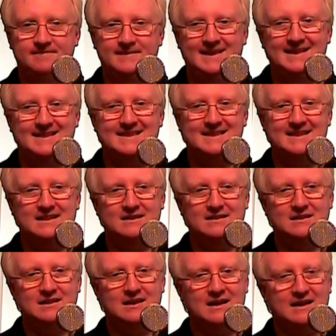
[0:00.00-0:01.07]
it's
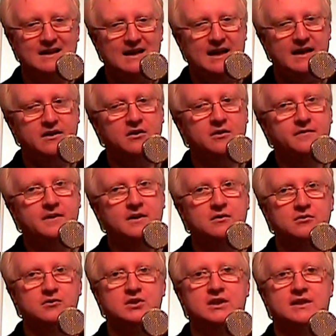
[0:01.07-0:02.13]
a kind of
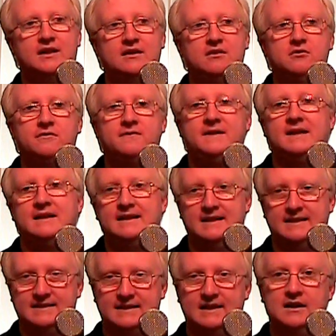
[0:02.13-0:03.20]
illusion, and you feel
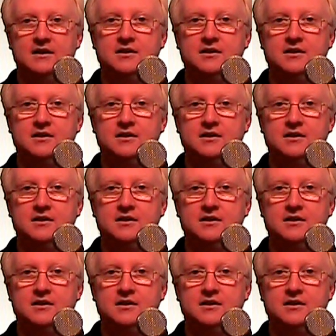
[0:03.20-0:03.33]
this.